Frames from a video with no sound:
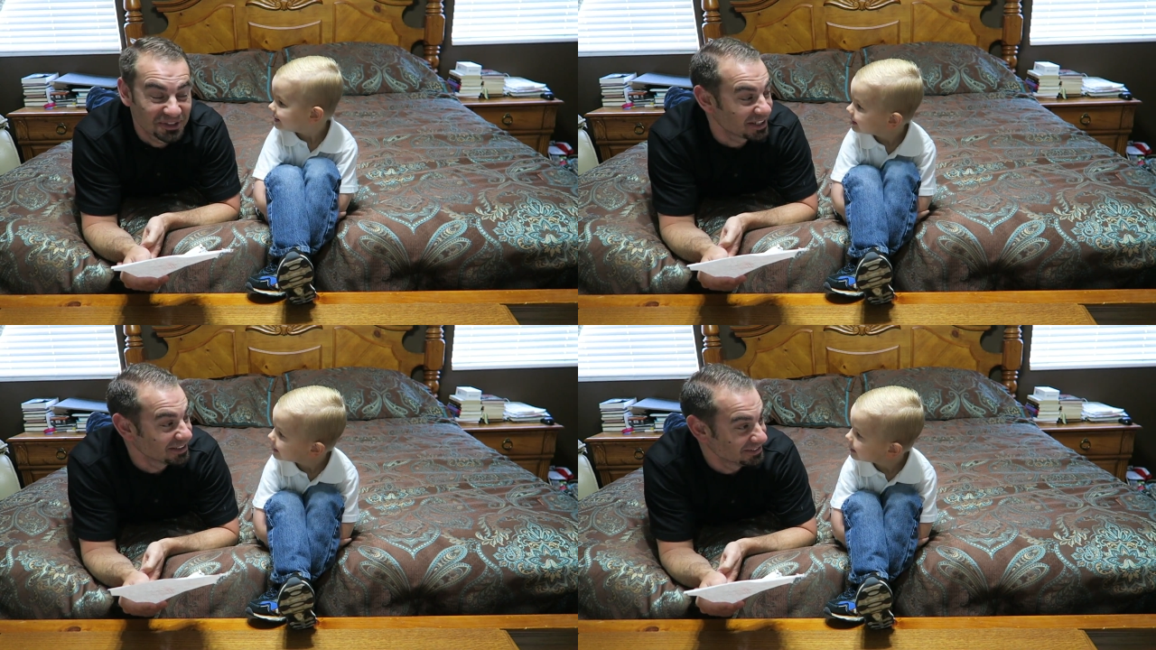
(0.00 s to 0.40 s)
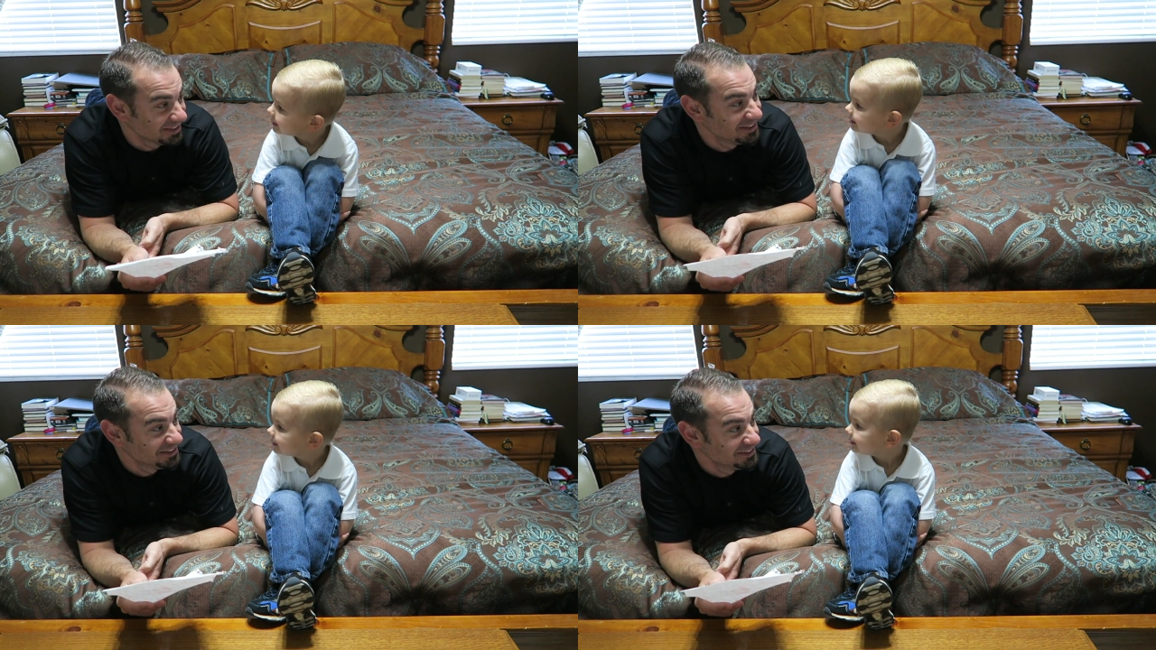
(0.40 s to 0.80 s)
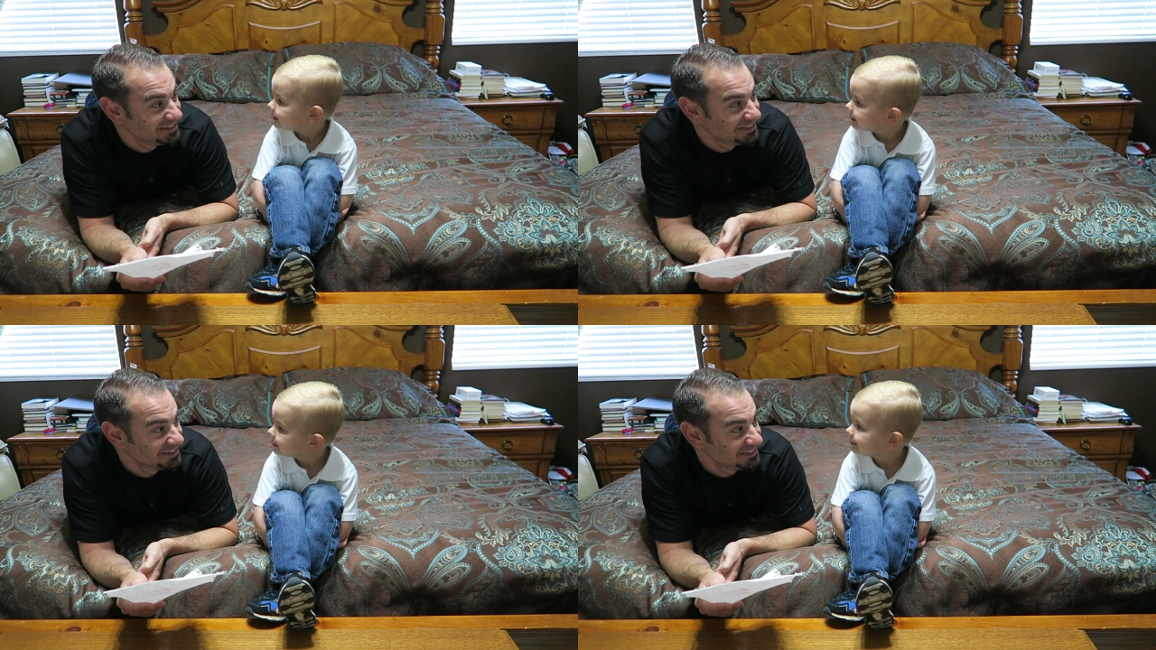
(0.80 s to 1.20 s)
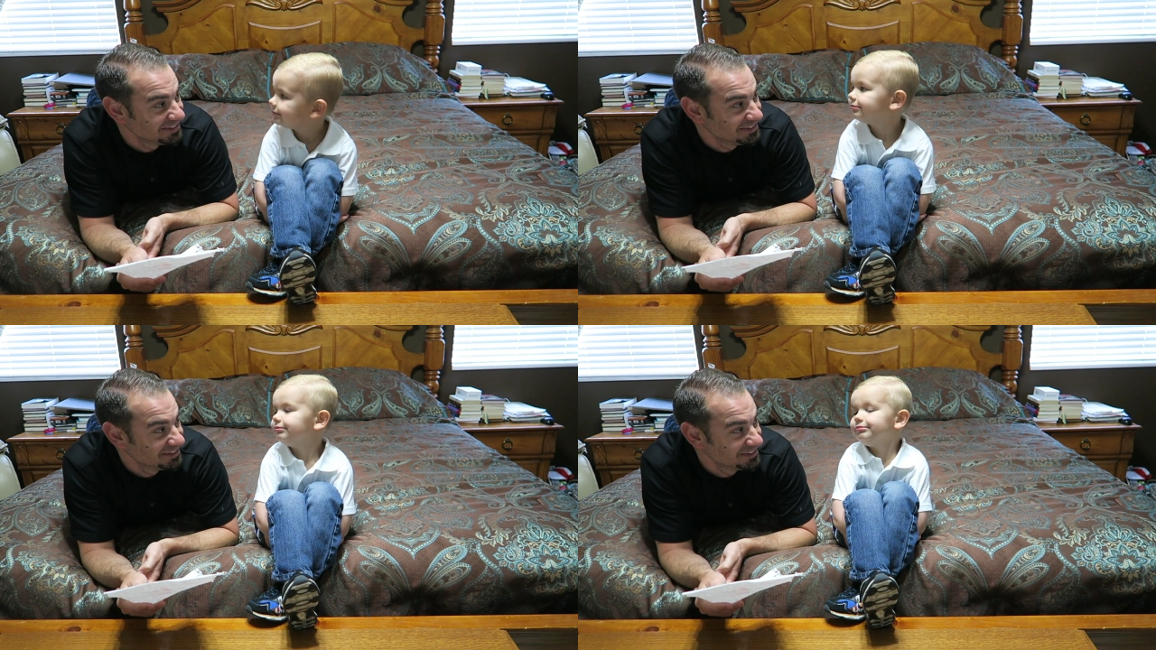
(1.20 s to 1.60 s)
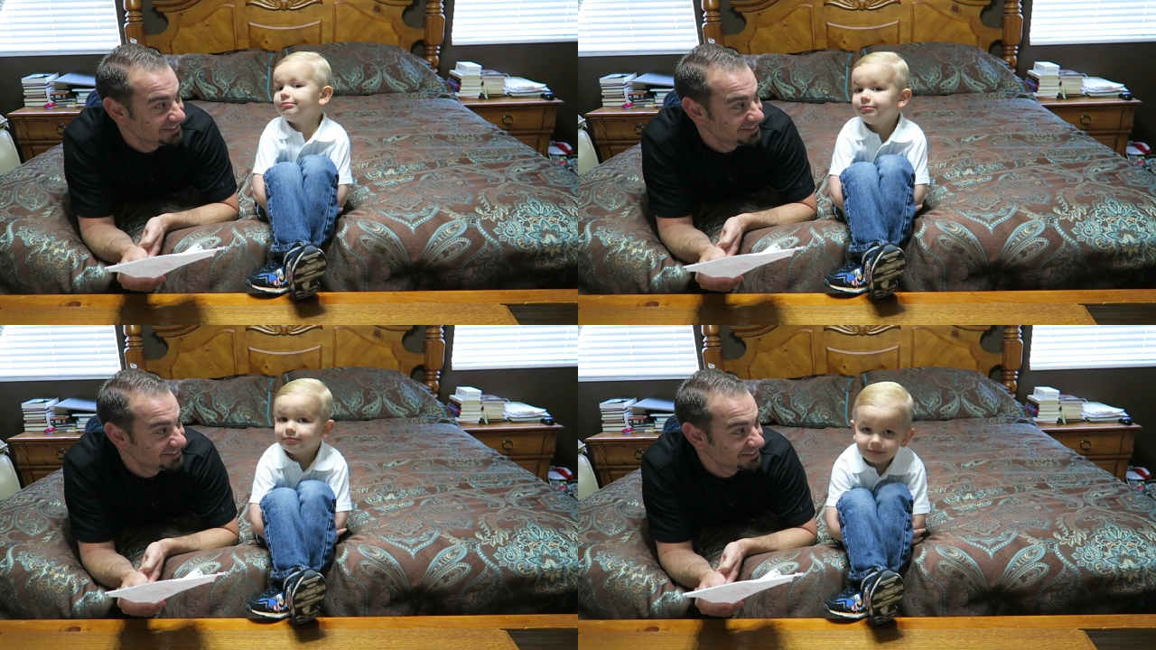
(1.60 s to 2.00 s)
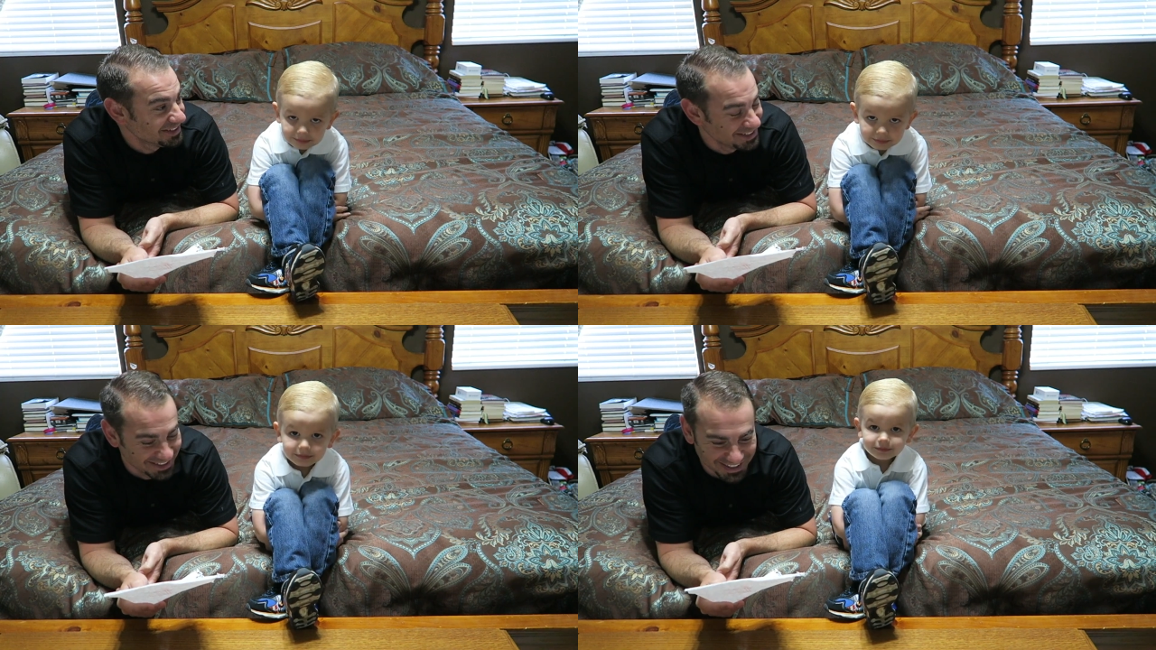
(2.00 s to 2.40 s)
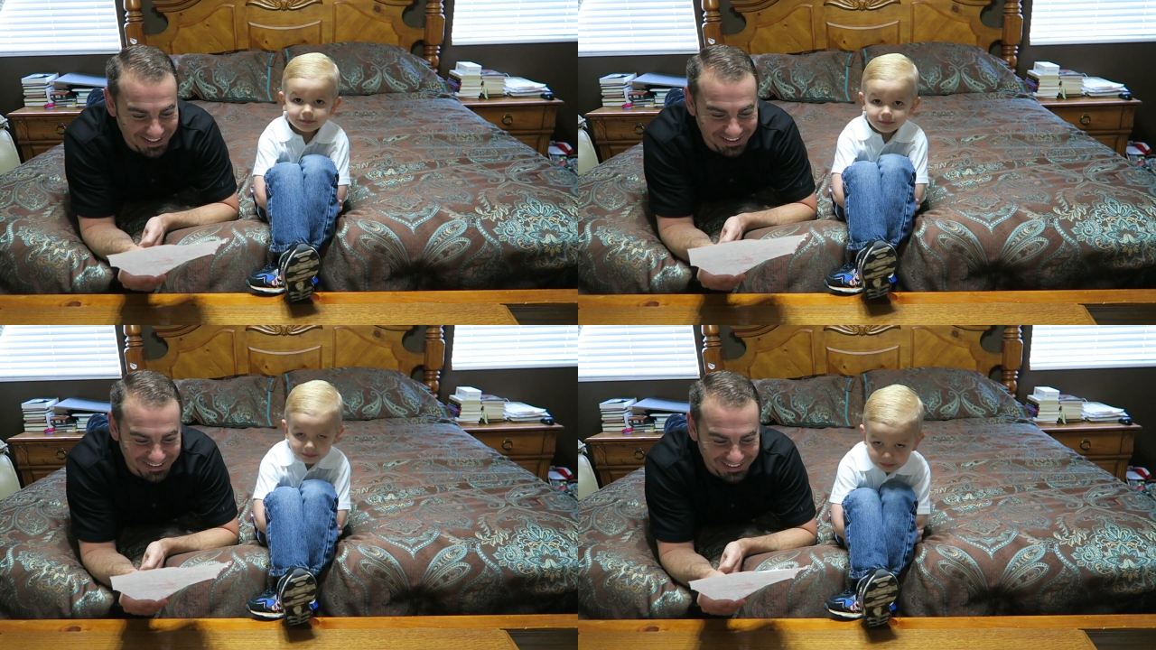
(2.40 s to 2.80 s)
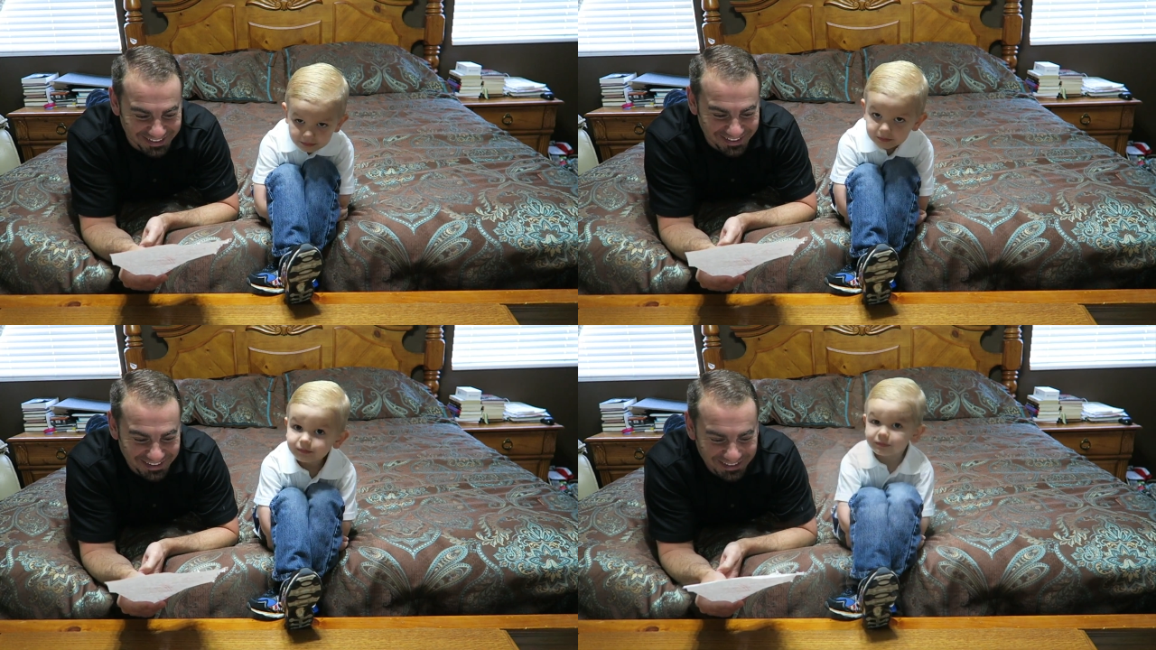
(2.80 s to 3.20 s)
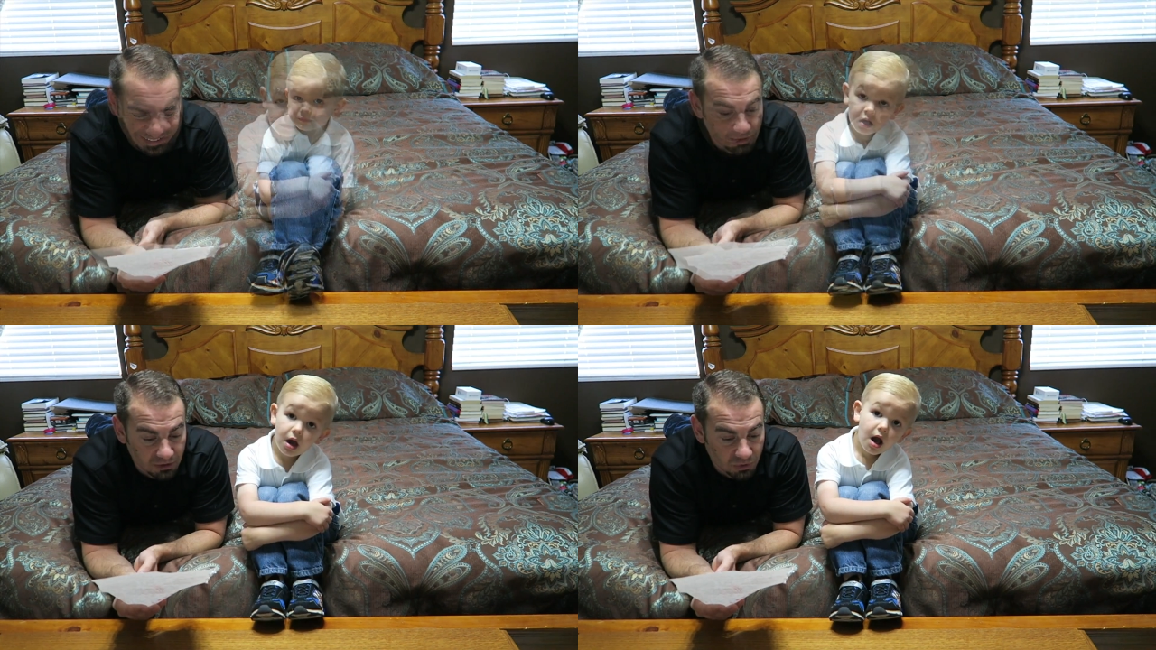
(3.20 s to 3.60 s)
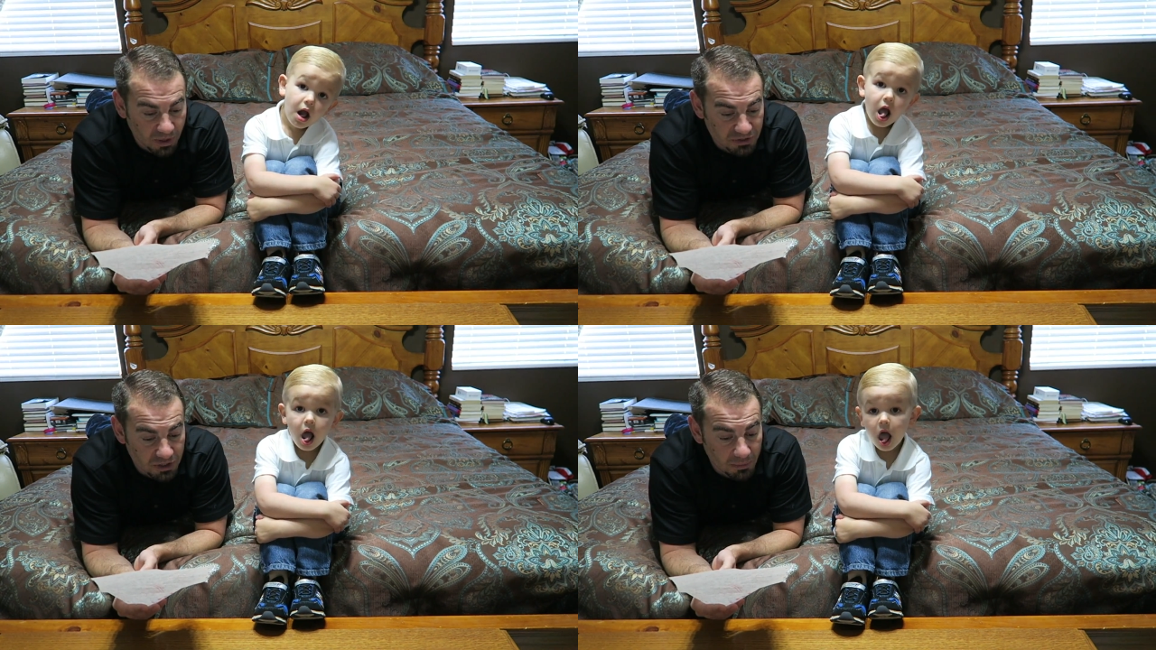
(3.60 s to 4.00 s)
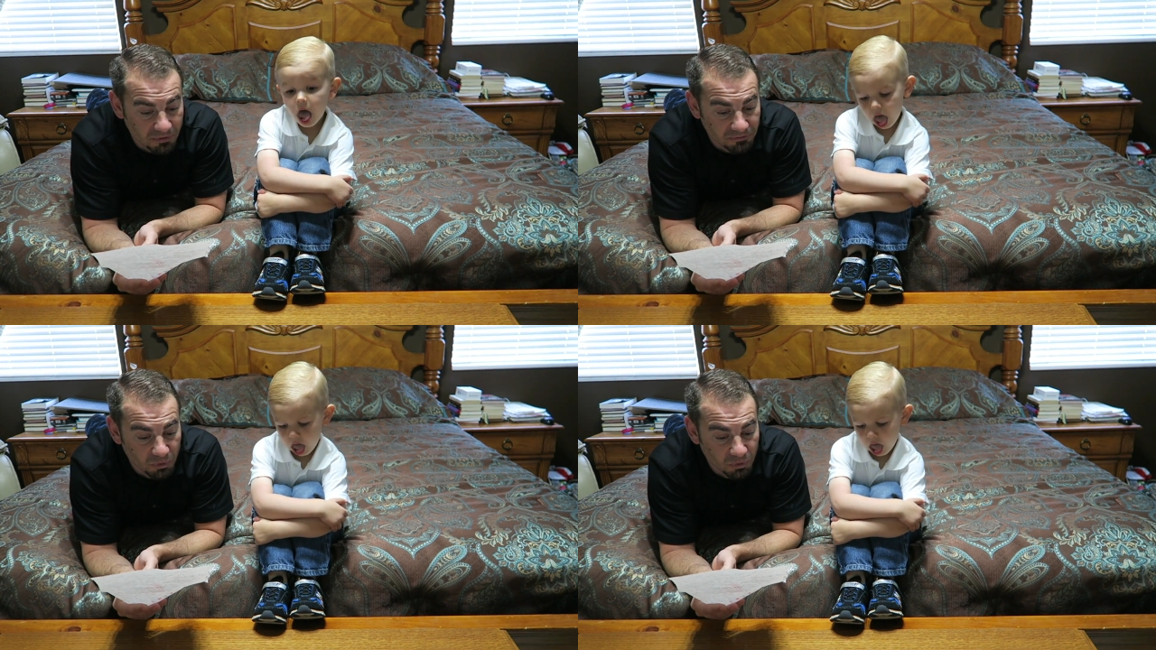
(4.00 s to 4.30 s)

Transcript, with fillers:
Speaker 1: of chickens, huh? Yeah. Question number